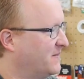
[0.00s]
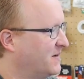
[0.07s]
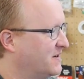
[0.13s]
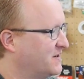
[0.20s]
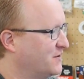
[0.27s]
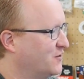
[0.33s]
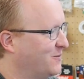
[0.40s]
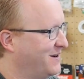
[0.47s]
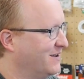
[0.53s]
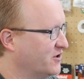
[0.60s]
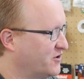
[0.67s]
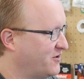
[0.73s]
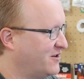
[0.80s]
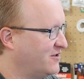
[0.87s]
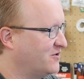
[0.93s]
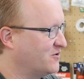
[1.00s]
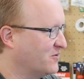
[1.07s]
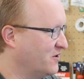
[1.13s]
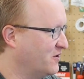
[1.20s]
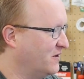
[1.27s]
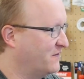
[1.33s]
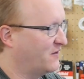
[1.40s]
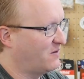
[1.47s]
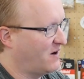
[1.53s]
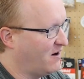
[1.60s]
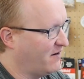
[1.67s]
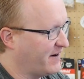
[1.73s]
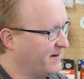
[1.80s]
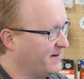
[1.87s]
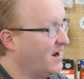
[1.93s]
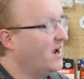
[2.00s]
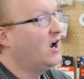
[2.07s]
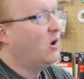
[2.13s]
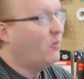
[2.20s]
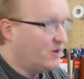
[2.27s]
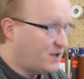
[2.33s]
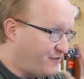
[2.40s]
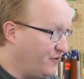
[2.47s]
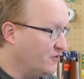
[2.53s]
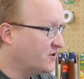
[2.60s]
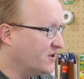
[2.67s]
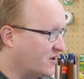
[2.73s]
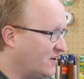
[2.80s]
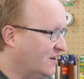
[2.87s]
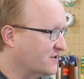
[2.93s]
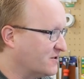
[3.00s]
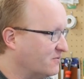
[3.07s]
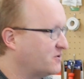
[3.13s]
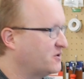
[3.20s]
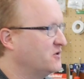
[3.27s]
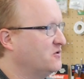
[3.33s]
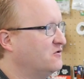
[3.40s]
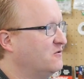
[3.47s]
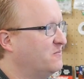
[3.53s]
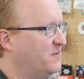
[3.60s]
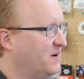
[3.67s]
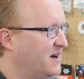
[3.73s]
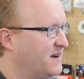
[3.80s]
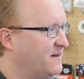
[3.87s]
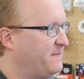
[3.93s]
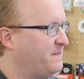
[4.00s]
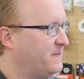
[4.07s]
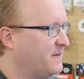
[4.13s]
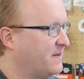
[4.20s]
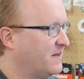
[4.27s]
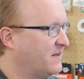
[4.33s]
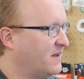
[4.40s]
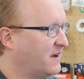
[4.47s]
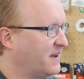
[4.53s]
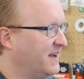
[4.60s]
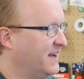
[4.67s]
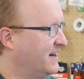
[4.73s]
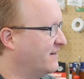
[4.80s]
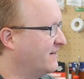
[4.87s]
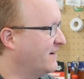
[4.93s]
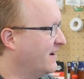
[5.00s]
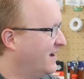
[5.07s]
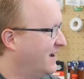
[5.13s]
Because Adobe Illustrator is really good for routing, which Fusion can also do, but again,